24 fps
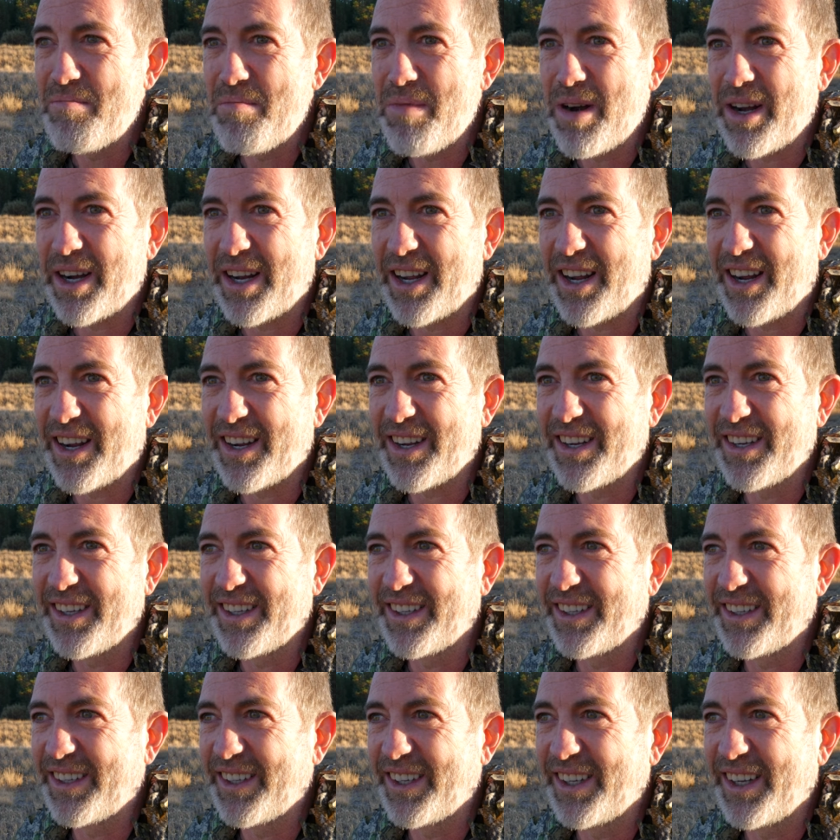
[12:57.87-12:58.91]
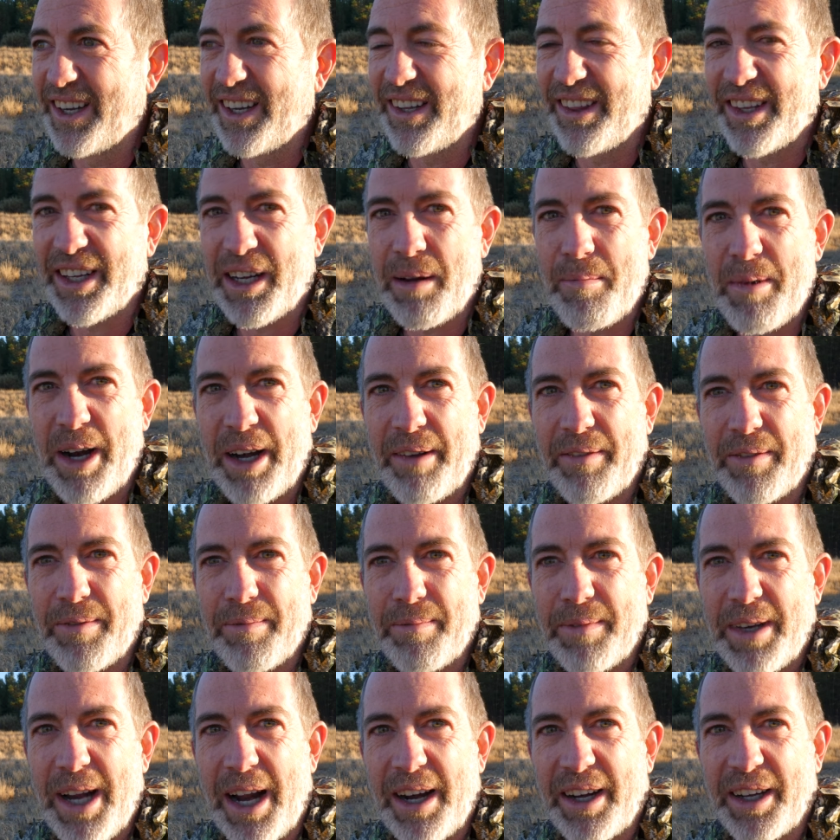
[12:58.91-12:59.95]
But uh, I think I might have
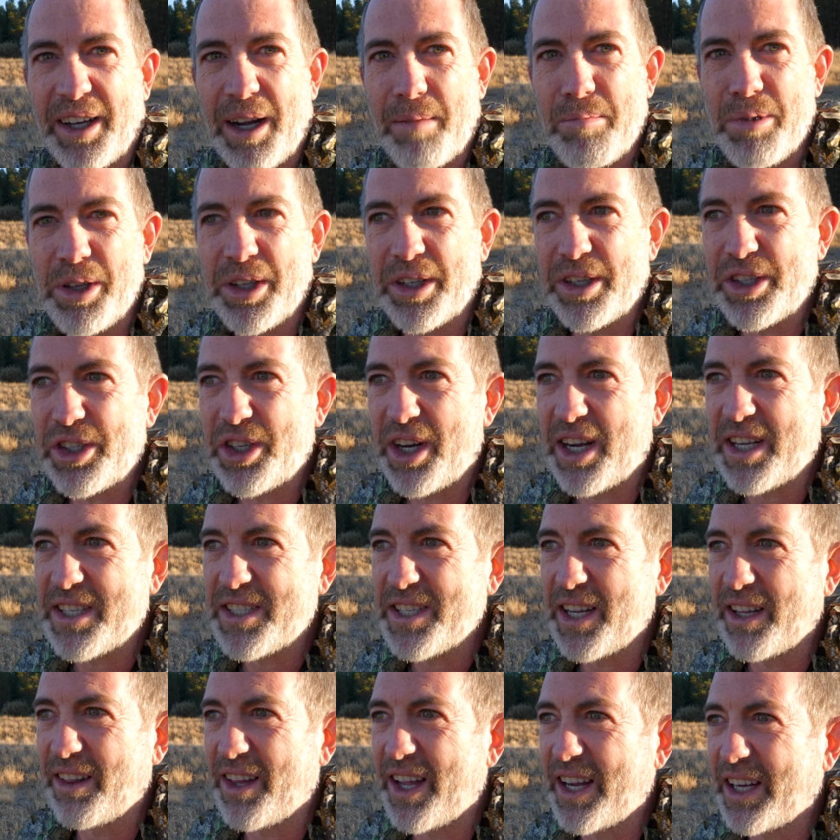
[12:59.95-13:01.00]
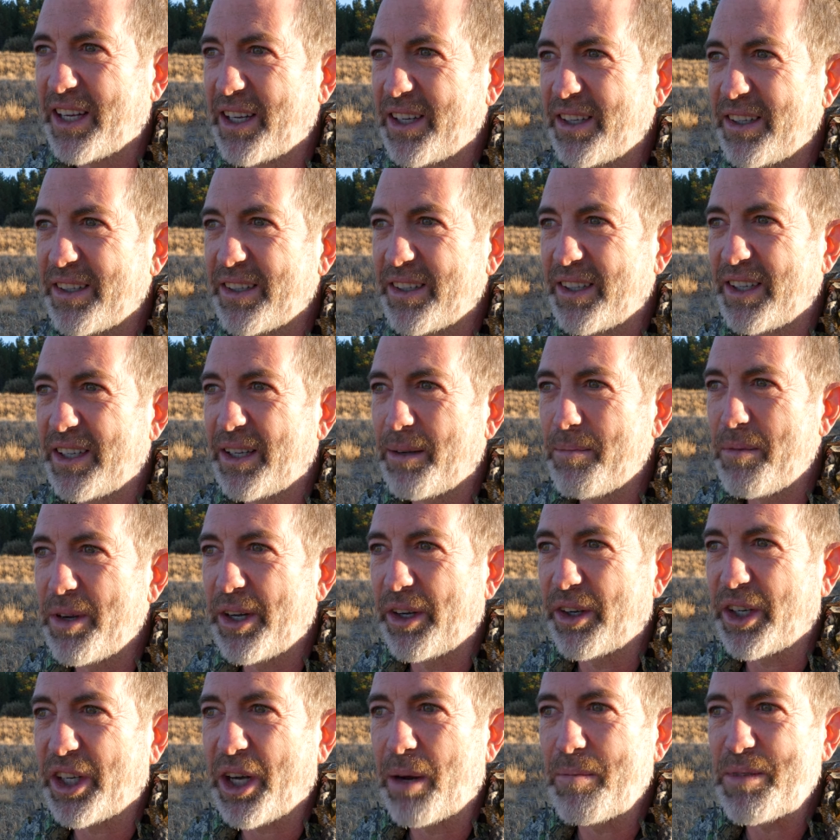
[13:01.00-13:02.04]
gotten a couple little shots I like. Um,
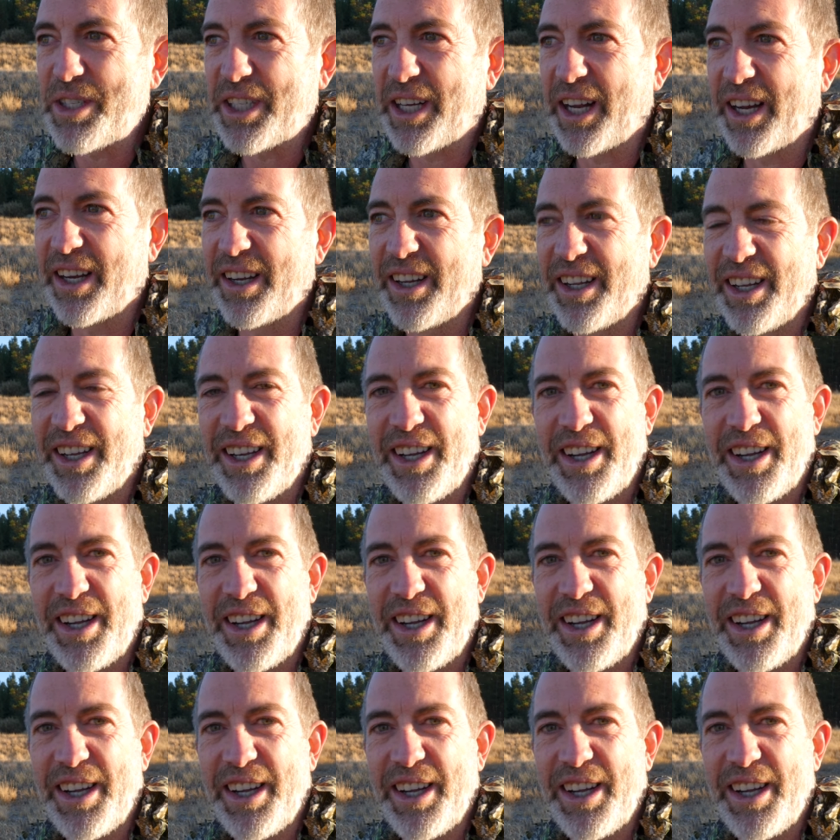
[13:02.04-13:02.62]
here he comes again.